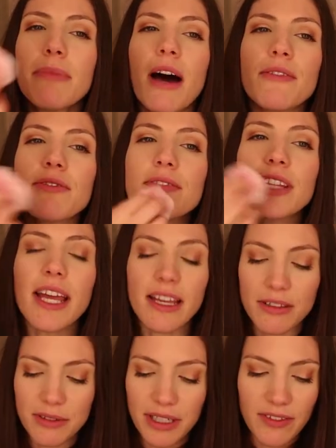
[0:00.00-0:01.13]
puff
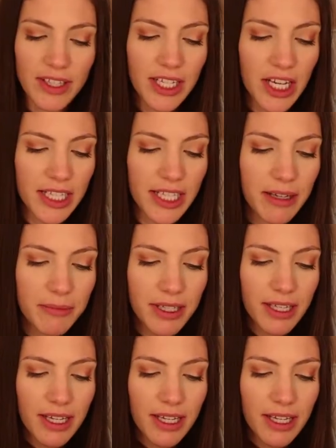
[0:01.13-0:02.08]
thing, whatever they call them,